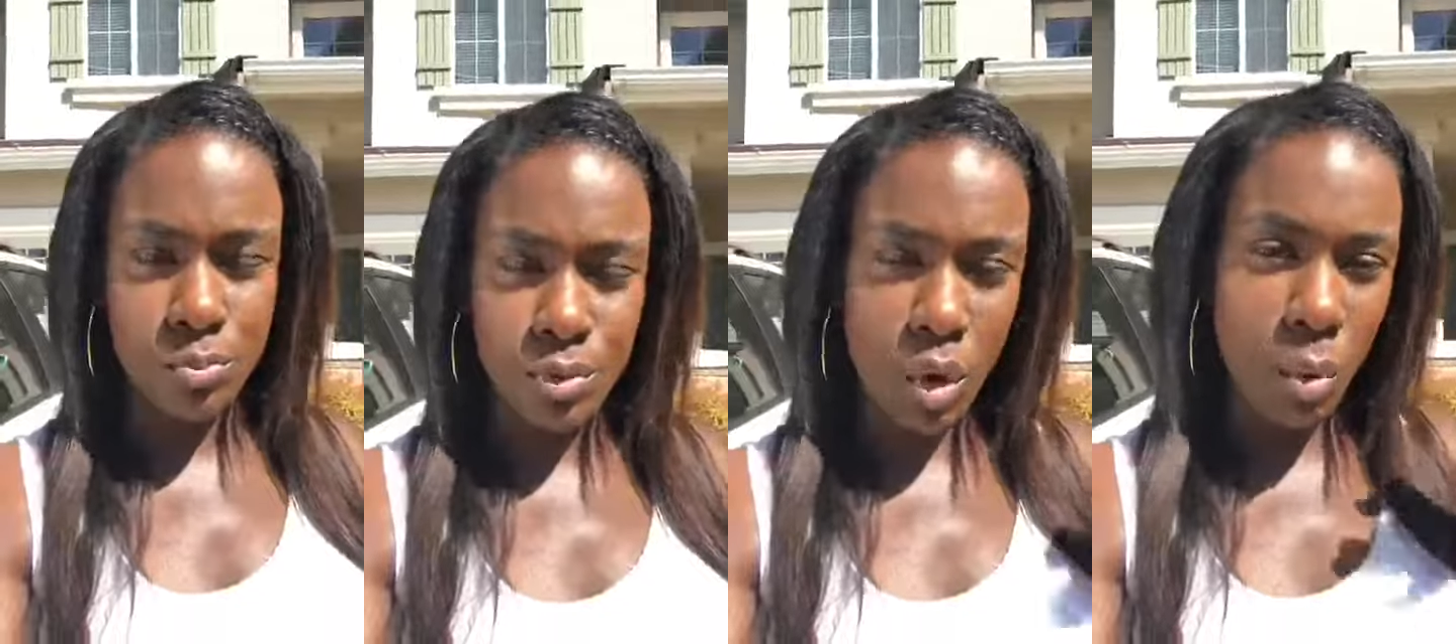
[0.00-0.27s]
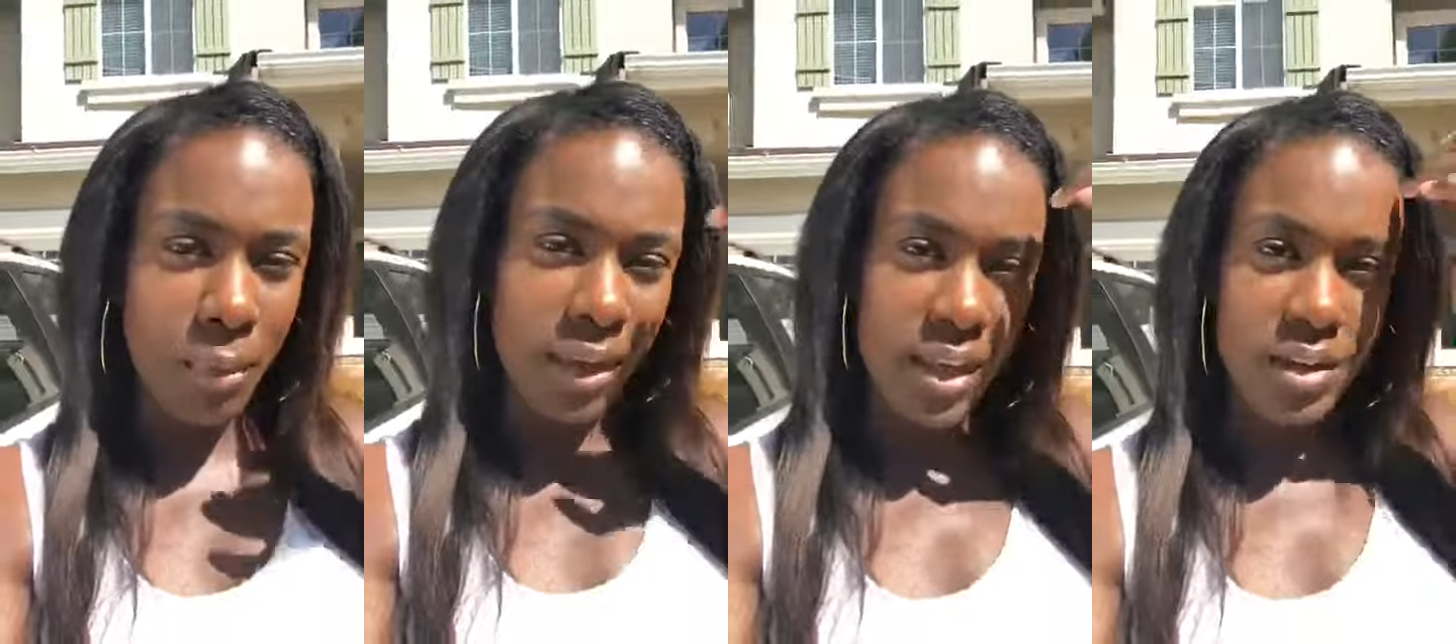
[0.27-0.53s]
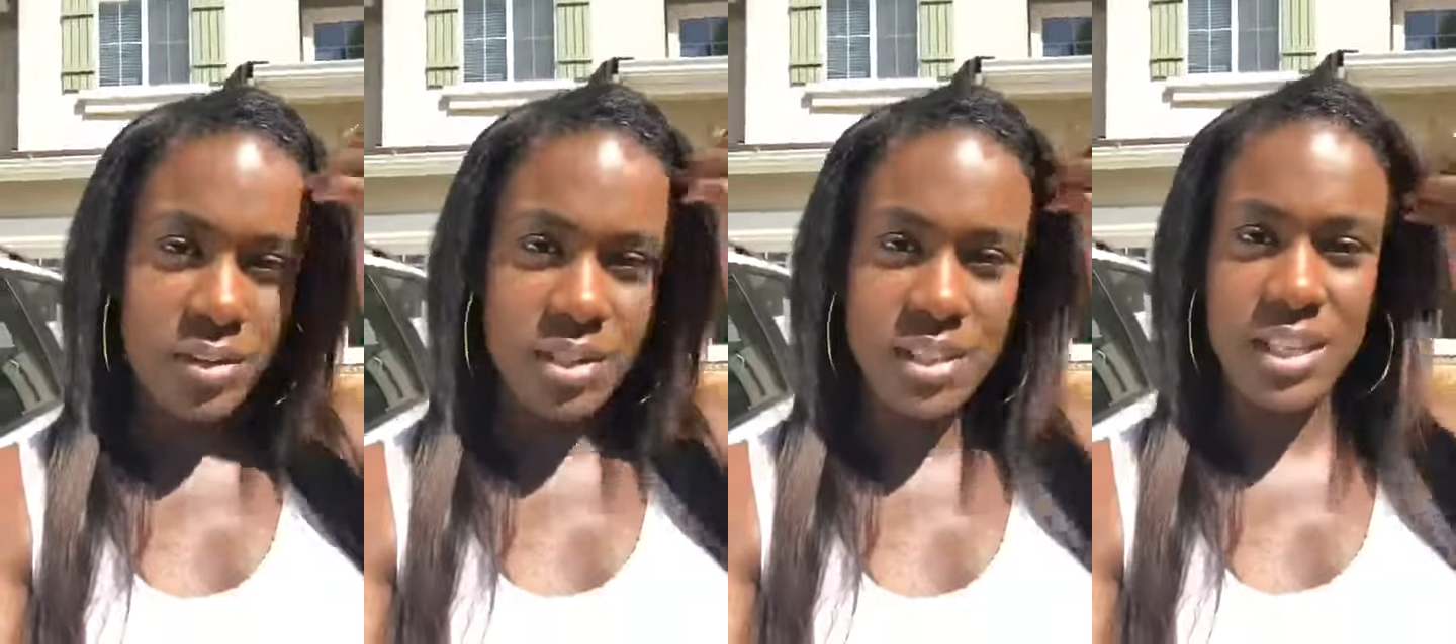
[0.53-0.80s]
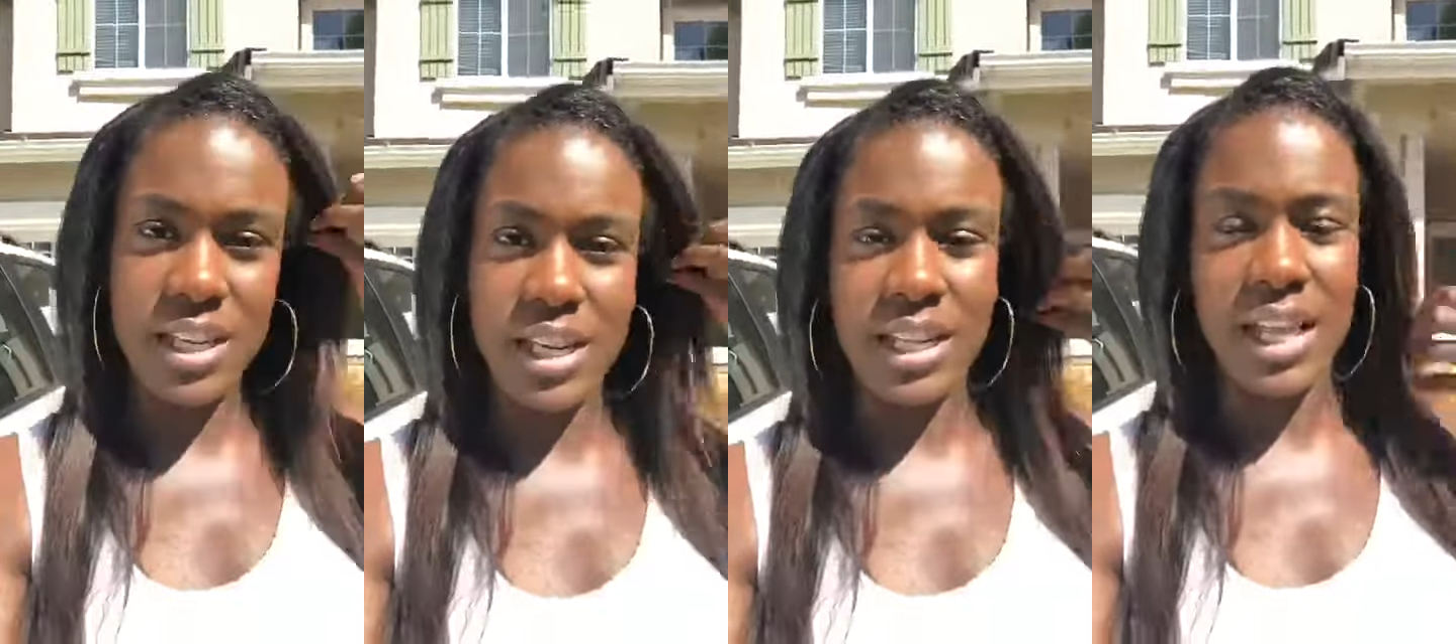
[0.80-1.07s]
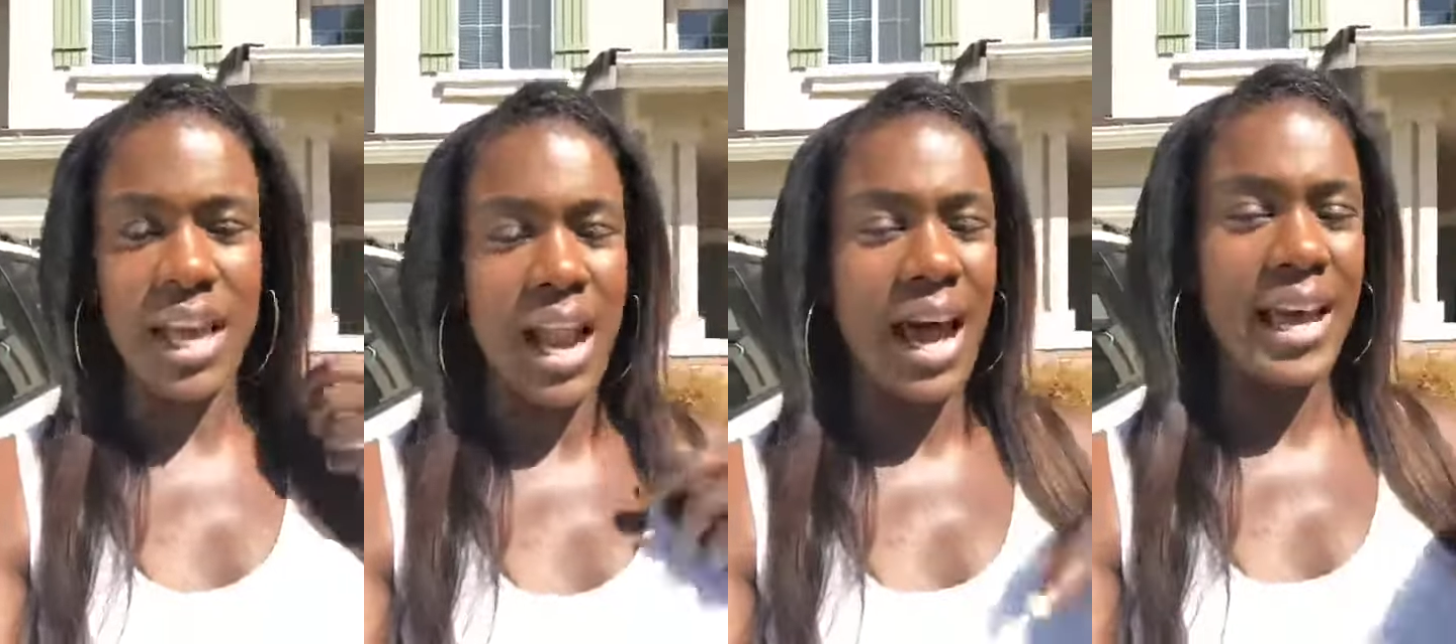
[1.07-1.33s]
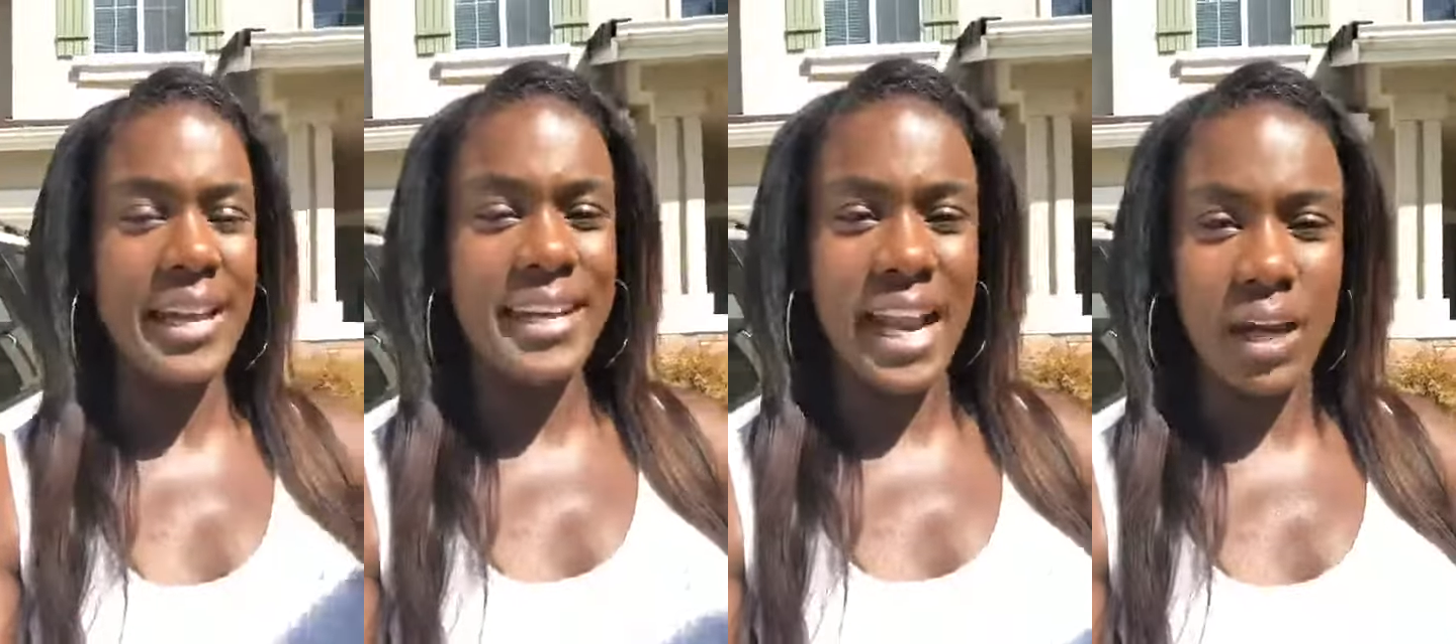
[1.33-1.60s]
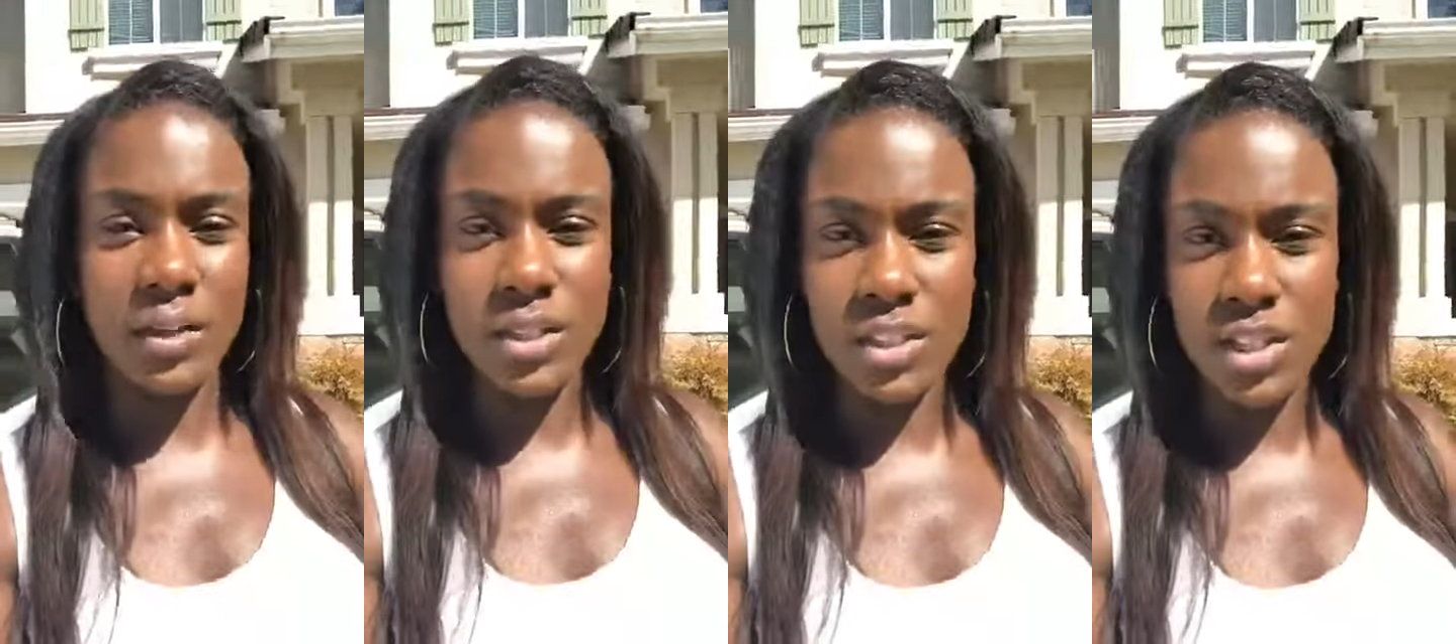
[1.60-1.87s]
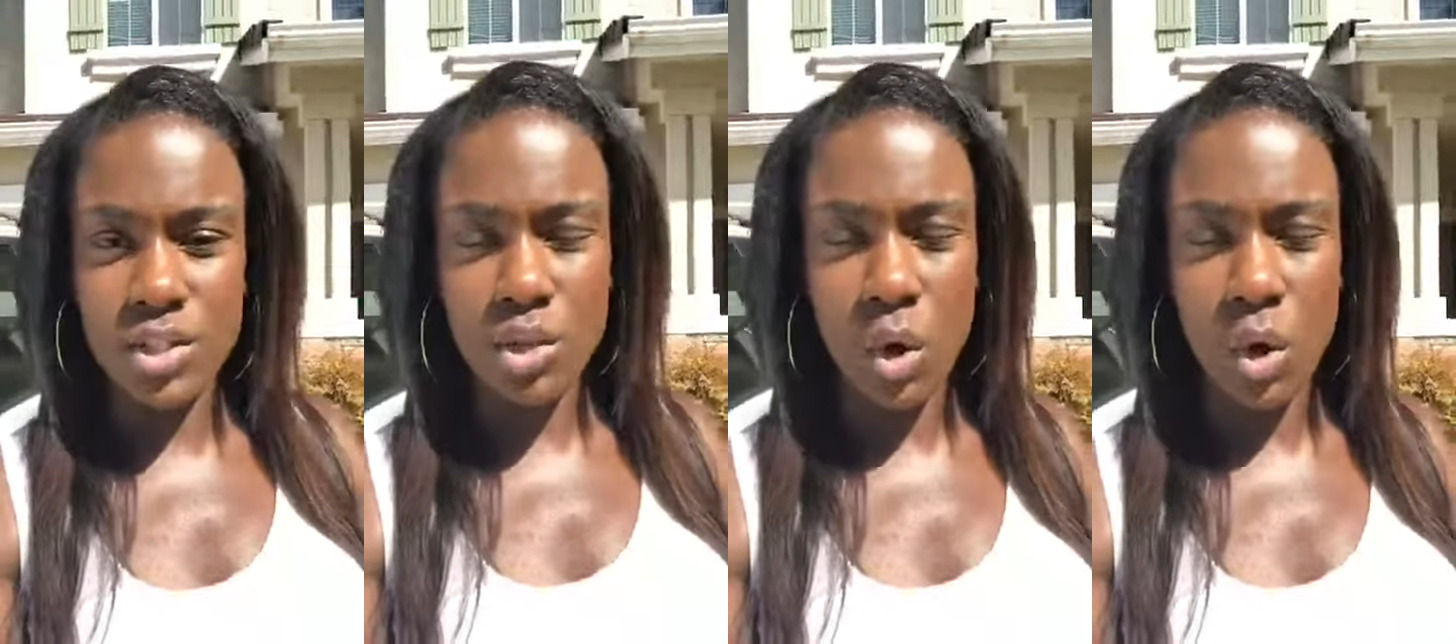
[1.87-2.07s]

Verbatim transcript: Nobody else is getting that. I announced this